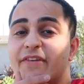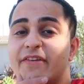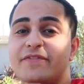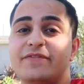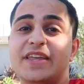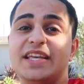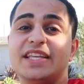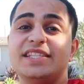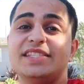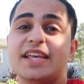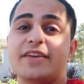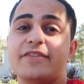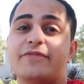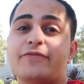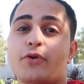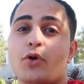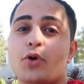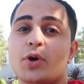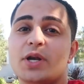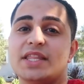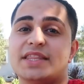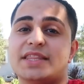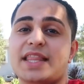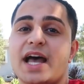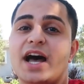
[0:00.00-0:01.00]
if they say
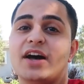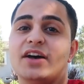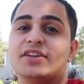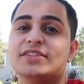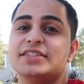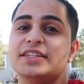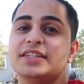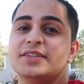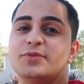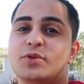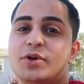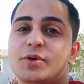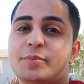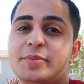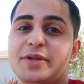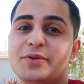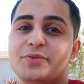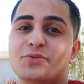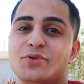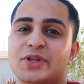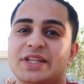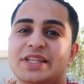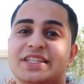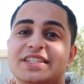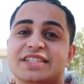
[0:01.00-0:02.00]
40,000, we'll be
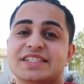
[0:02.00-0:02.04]
really